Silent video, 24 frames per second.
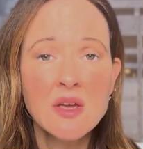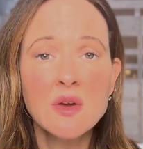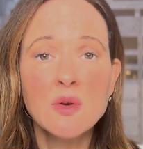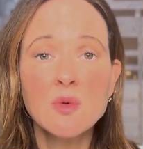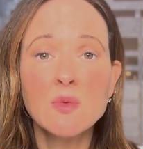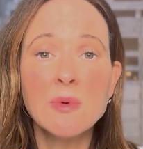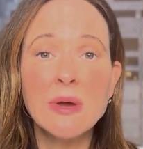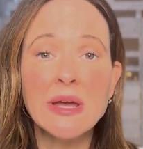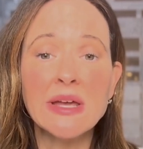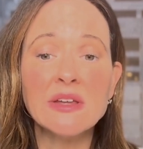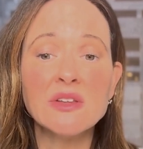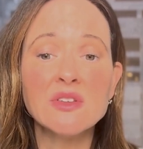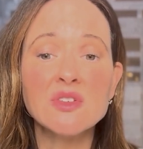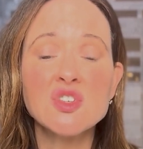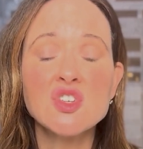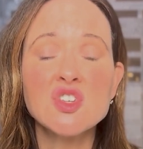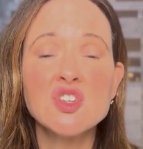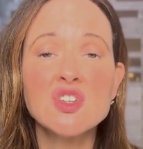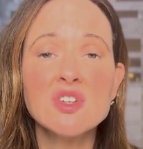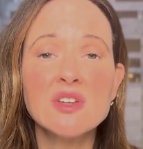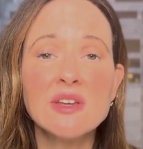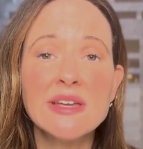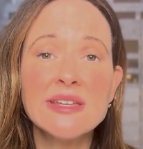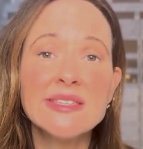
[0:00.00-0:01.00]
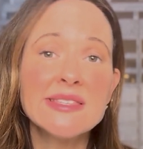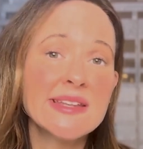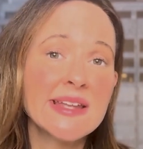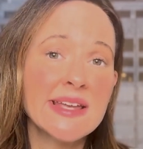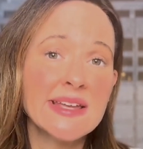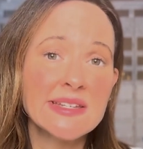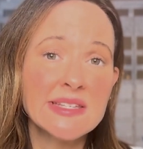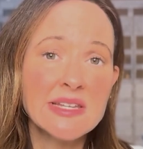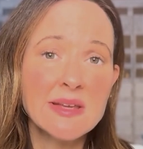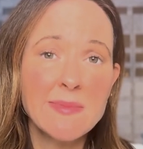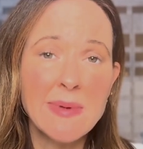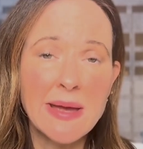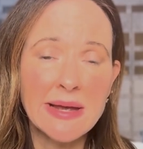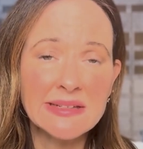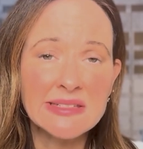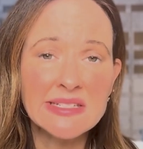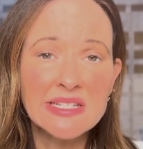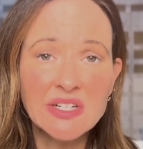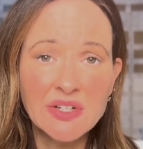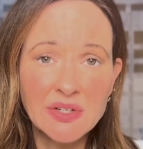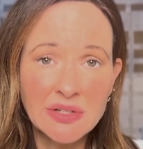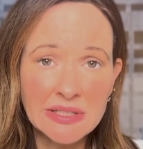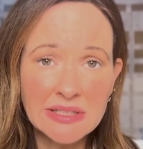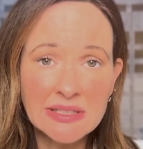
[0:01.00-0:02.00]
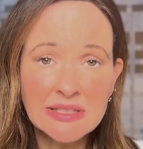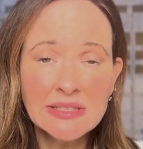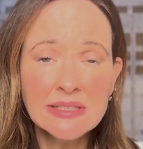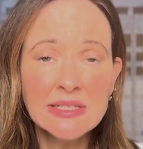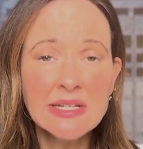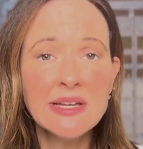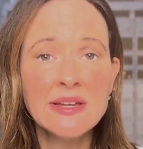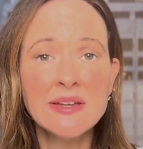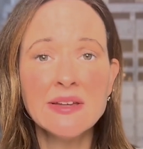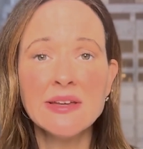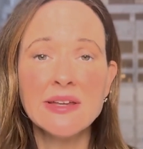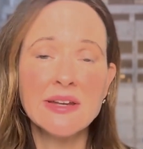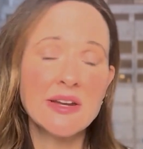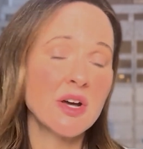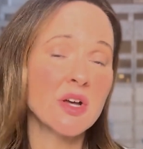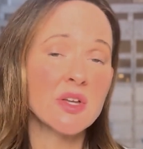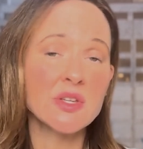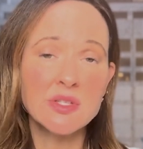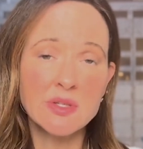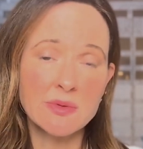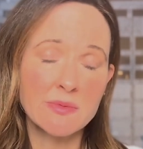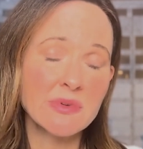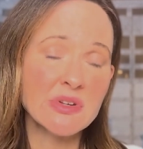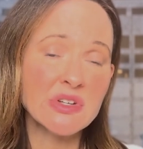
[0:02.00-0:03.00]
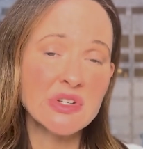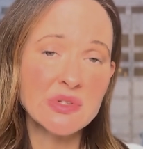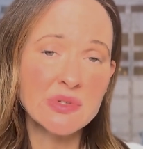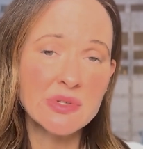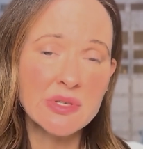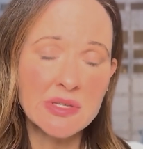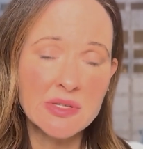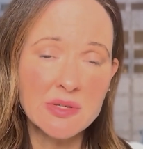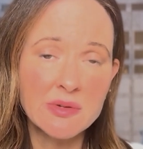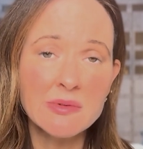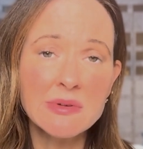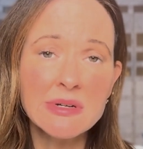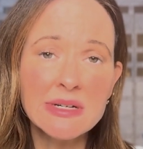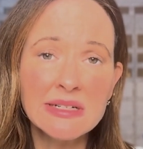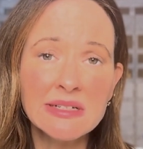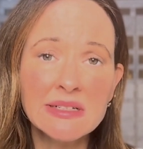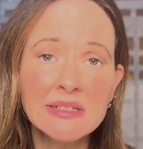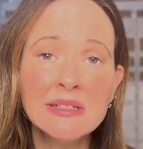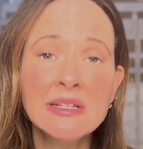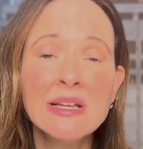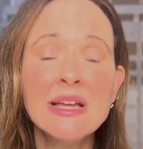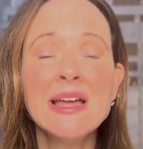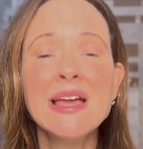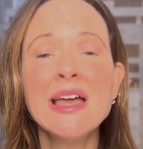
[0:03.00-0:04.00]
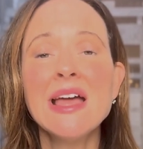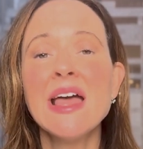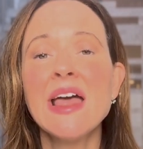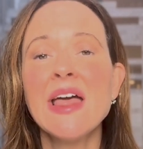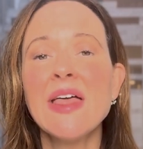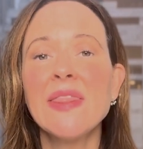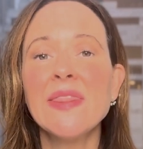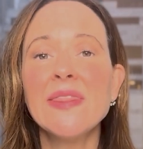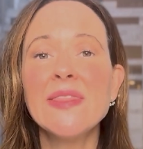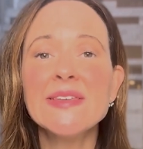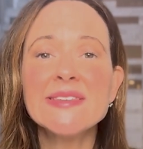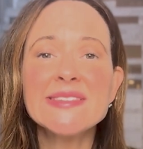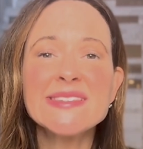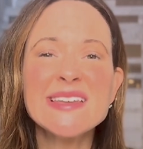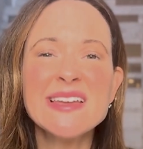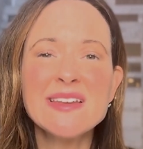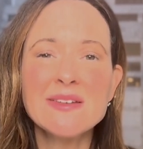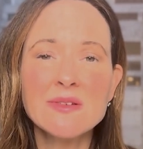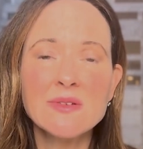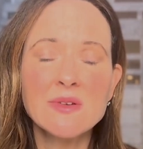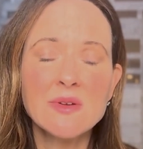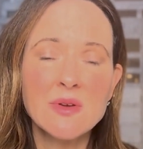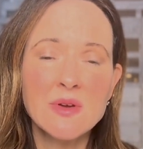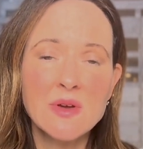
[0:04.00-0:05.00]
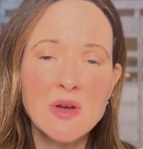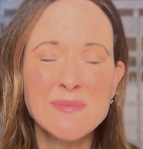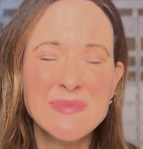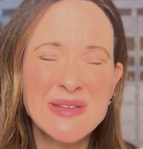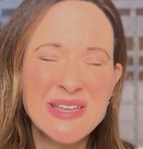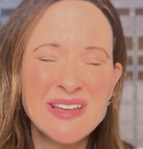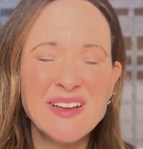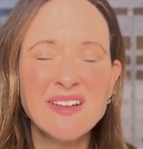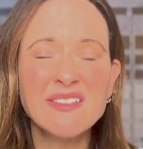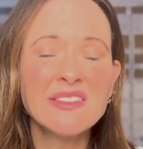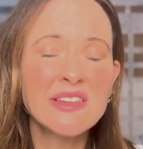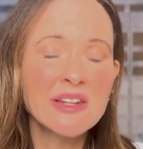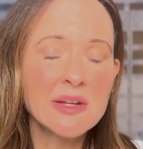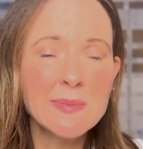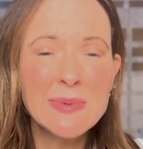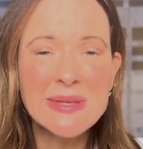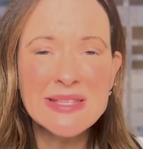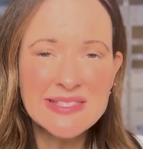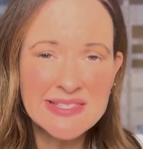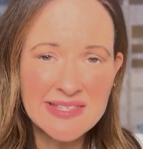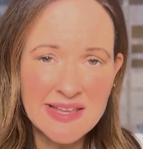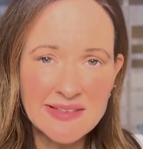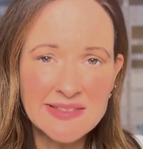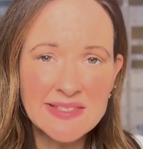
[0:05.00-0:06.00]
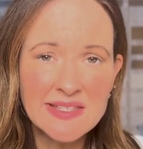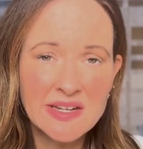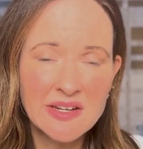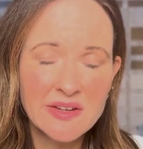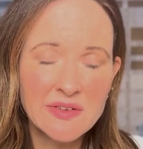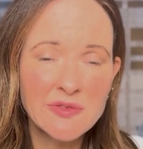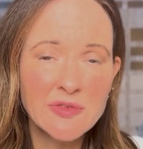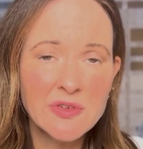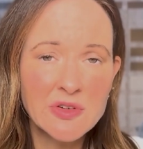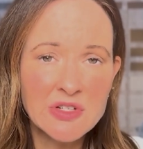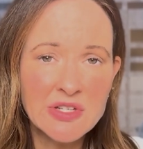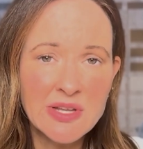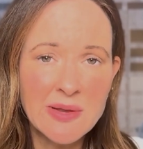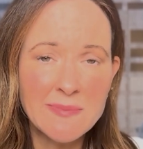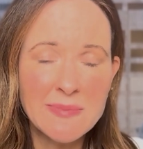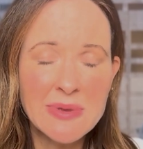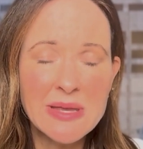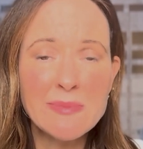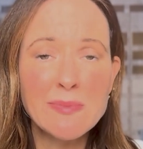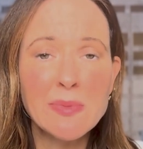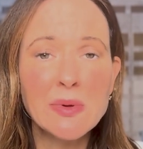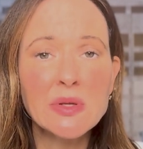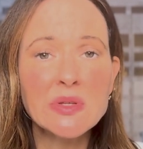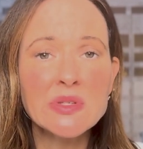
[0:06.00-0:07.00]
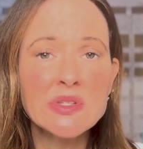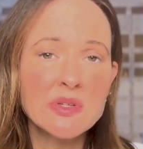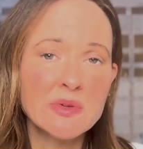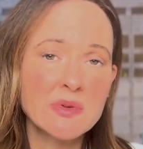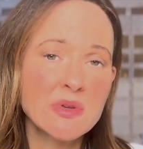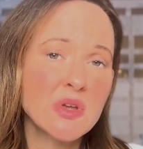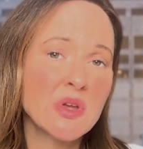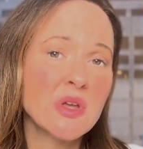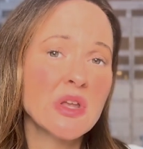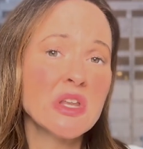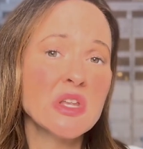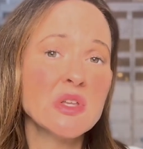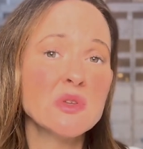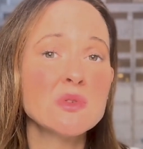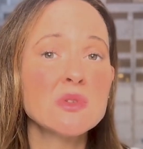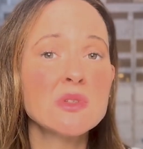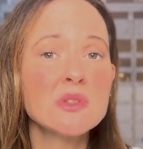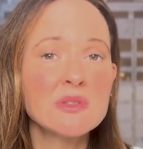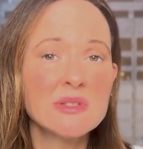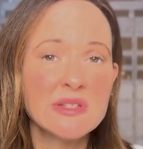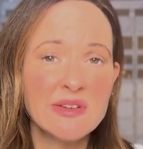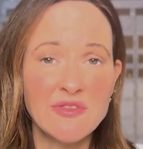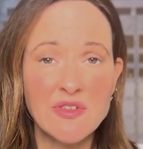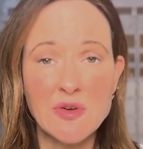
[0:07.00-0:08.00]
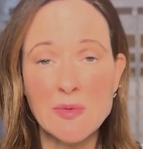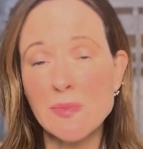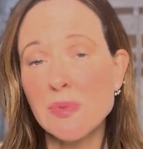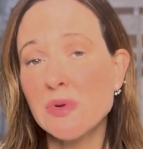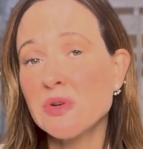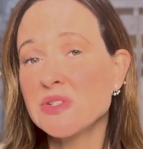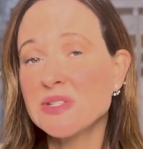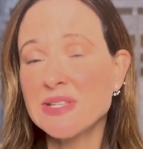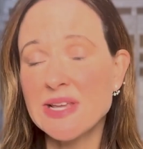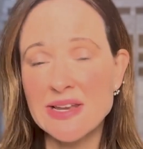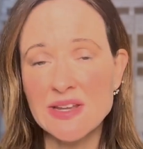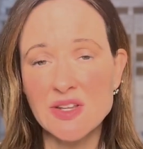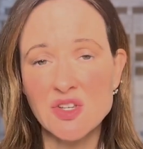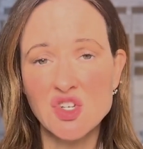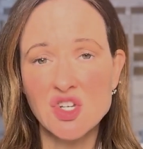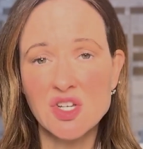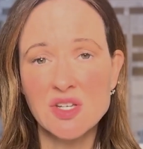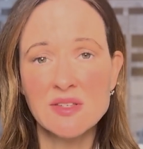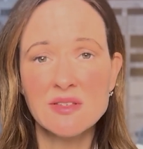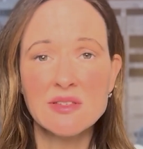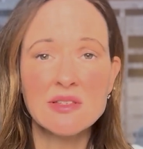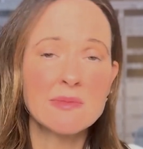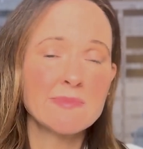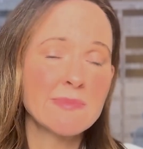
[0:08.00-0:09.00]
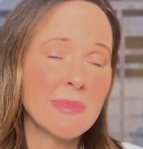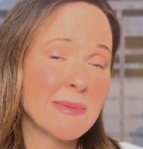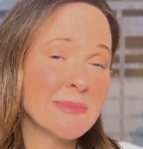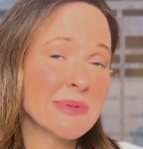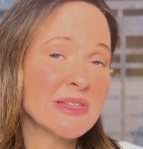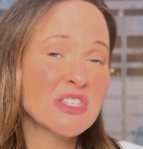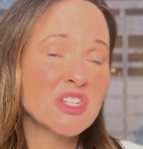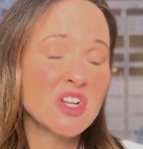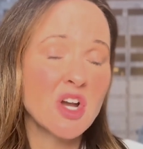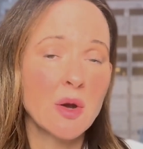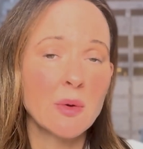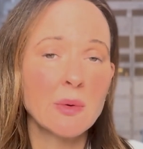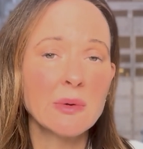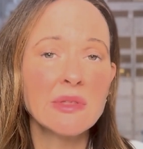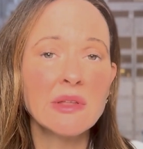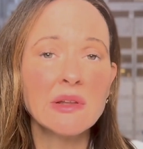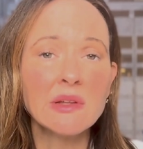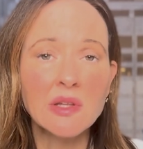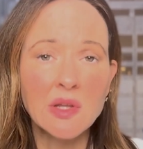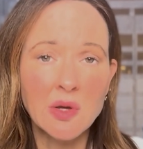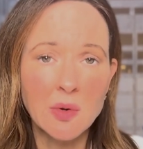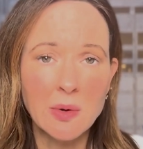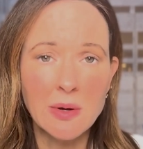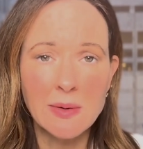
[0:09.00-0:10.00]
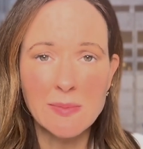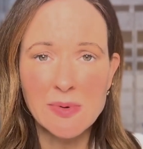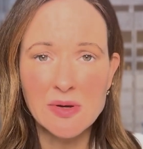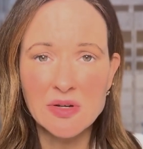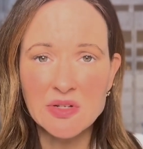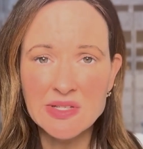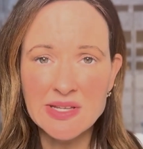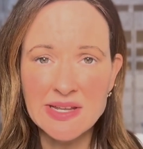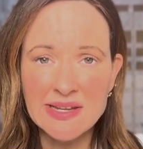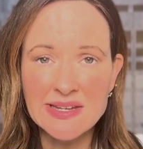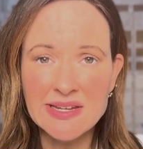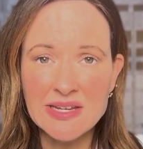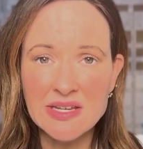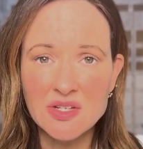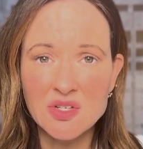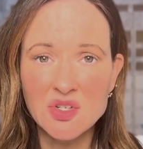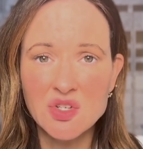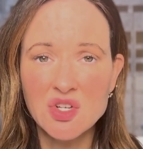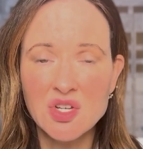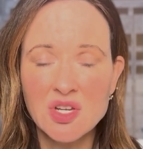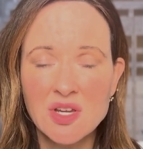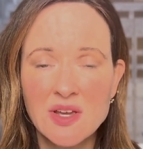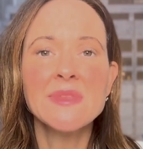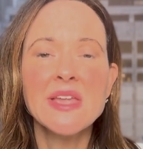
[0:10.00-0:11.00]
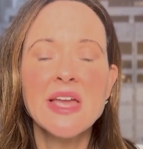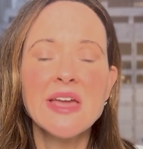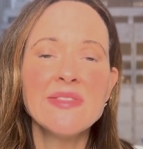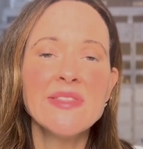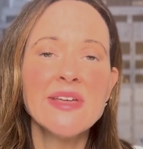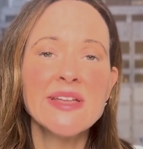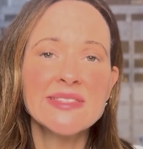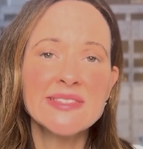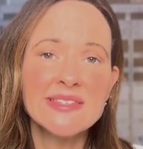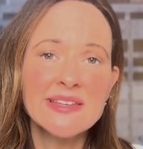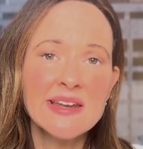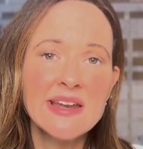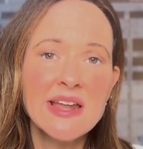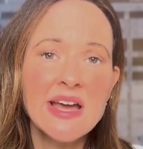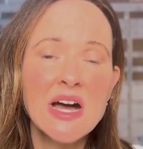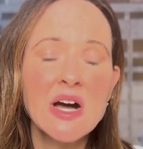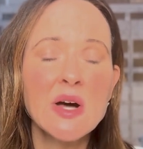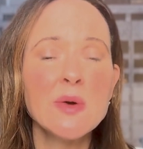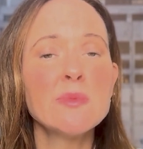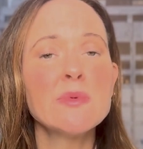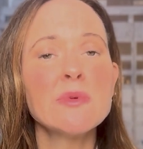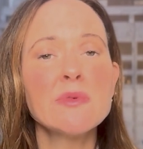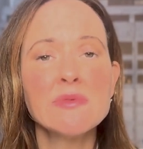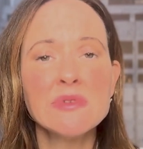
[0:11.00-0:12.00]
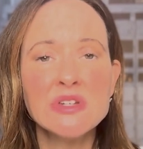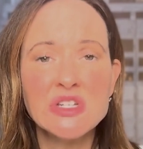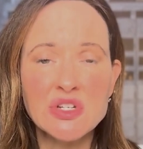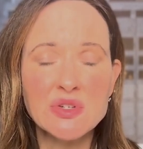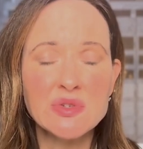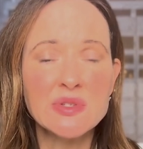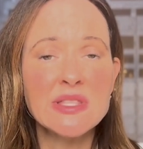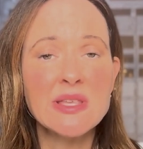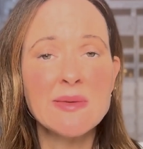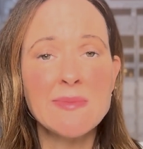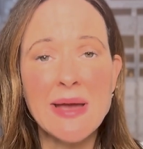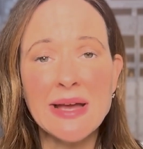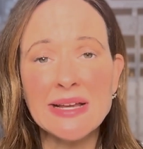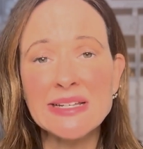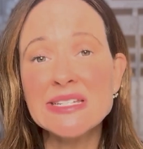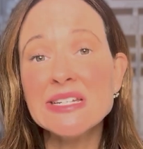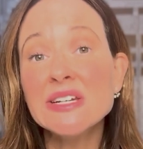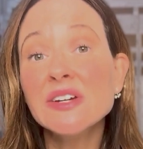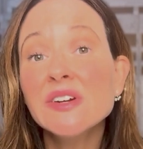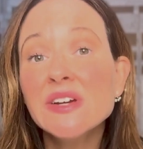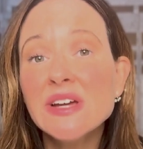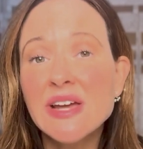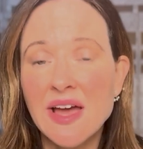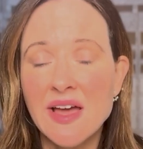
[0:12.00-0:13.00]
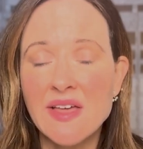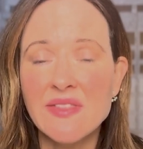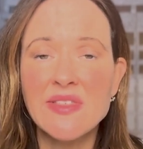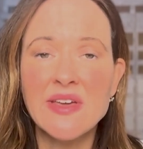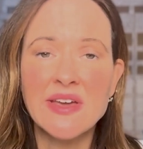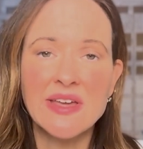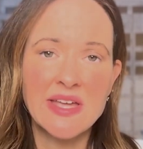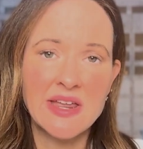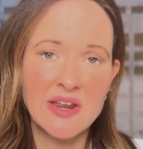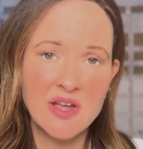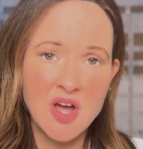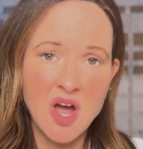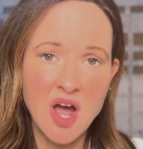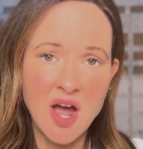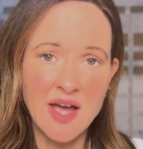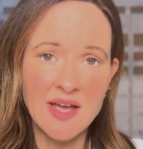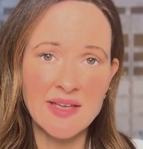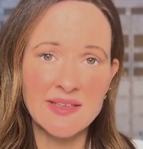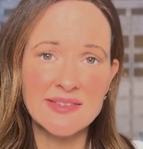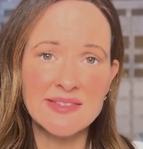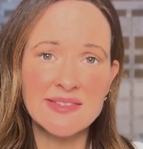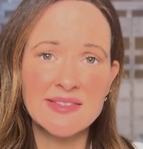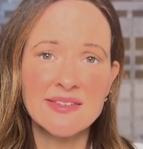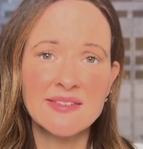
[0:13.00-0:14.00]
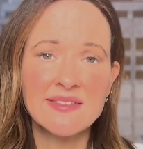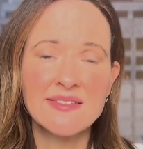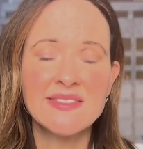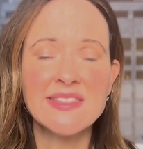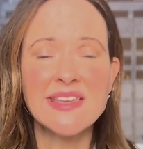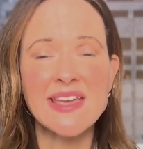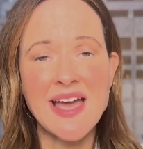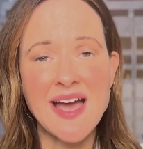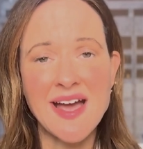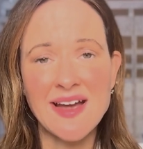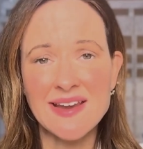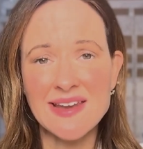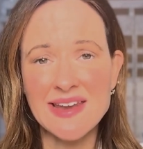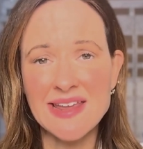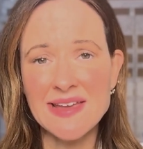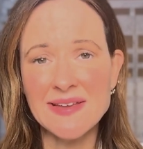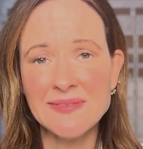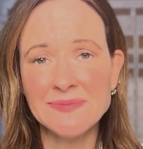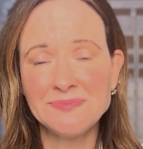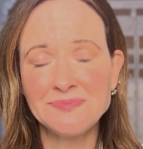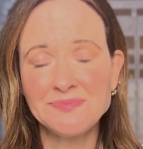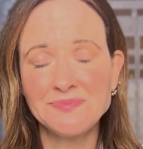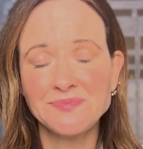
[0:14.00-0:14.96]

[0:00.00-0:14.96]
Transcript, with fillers: which is an antibacterial and it also reduces oil. This can be a little bit sensitive for some people, so you can use different percentages, maybe start with a lower percentage. And that's going to help reduce the bacteria that can cause the acne.